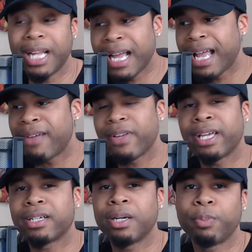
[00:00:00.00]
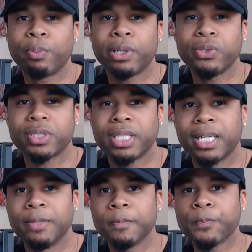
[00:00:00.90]
I have had a couple posts
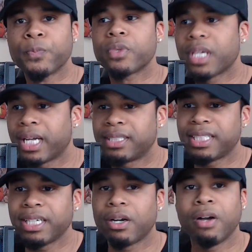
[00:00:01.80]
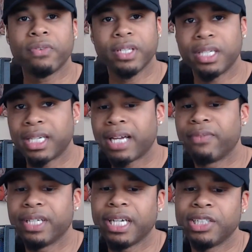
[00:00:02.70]
that kind of take off and get a lot of
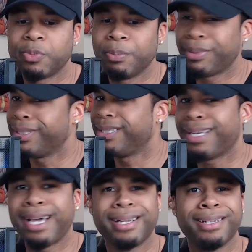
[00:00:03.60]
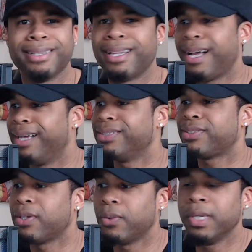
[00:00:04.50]
engagement, but not a lot.
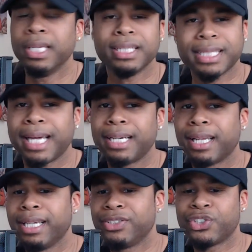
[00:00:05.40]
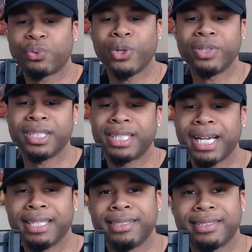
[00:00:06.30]
So it's kind of like just rolling the
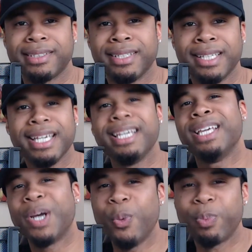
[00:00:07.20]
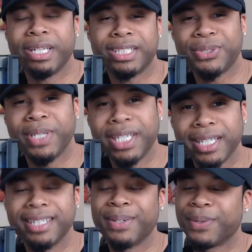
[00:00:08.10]
dice and hoping that you
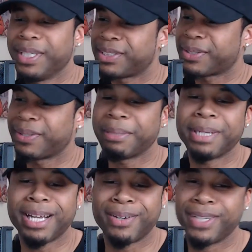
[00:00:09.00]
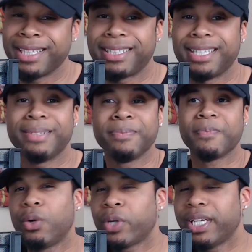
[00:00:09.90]
hit on Instagram. And I don't like that.
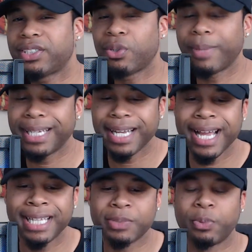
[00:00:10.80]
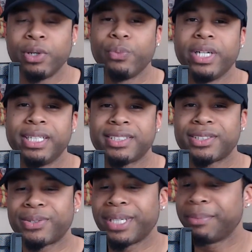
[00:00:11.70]
Okay, so my last point with
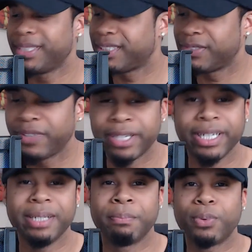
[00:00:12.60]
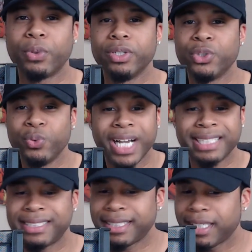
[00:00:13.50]
Instagram, this is very important. Do
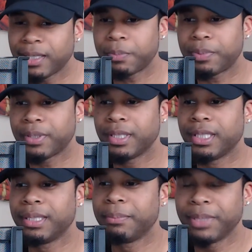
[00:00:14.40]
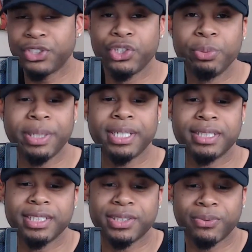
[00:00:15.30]
not skip. Make sure you pay
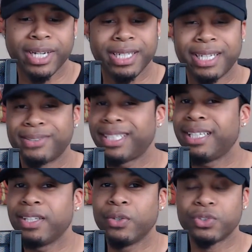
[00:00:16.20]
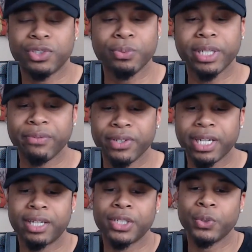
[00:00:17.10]
attention right now. Take notes, do whatever you
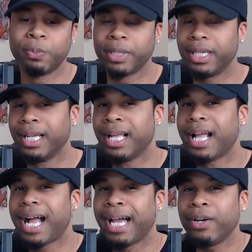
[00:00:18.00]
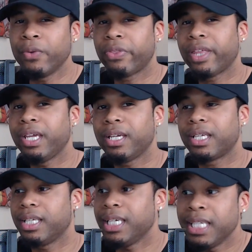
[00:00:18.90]
got to do. But I don't
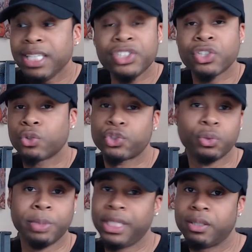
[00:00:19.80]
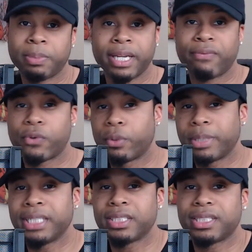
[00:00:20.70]
think any social media platform,
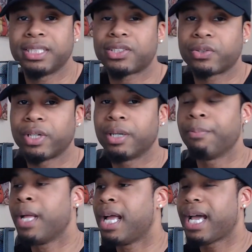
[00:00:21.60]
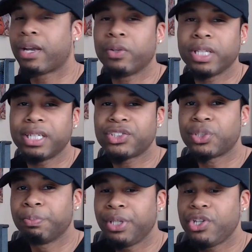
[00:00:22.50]
not just Instagram, I don't think it
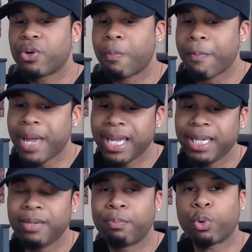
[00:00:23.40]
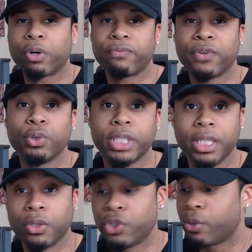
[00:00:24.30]
should be your main
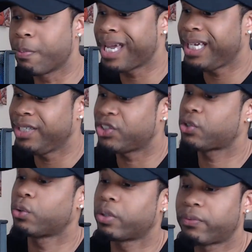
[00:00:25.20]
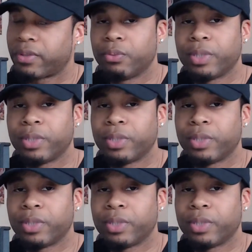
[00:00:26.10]
portfolio, your main storefront.